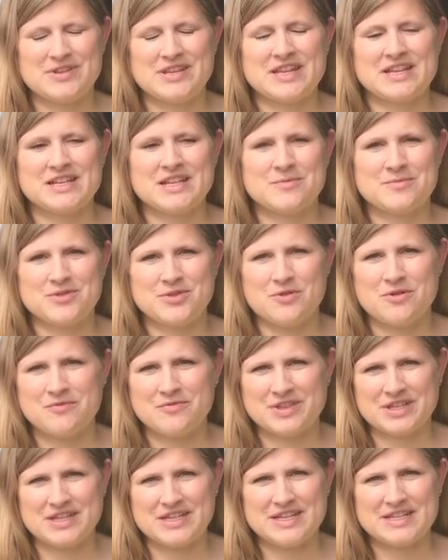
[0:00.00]
we ended up going
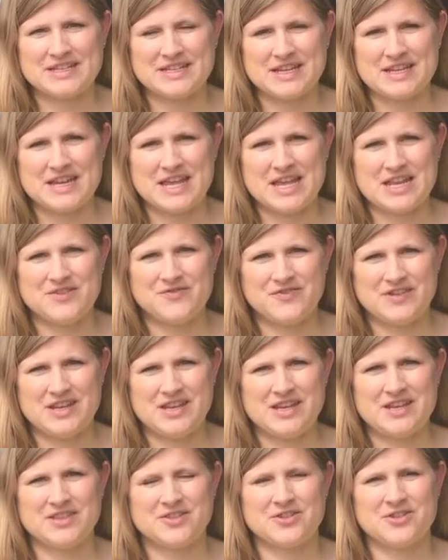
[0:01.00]
with a Nissan
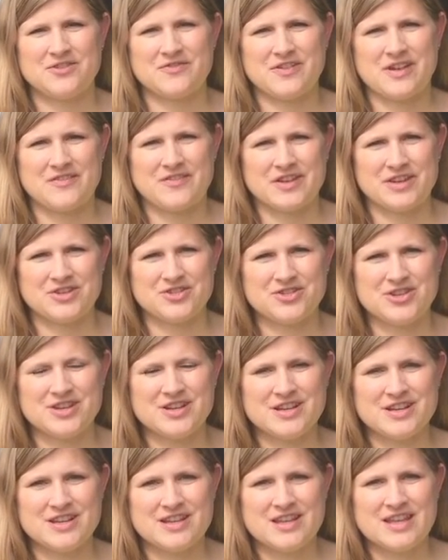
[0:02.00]
NV 3500.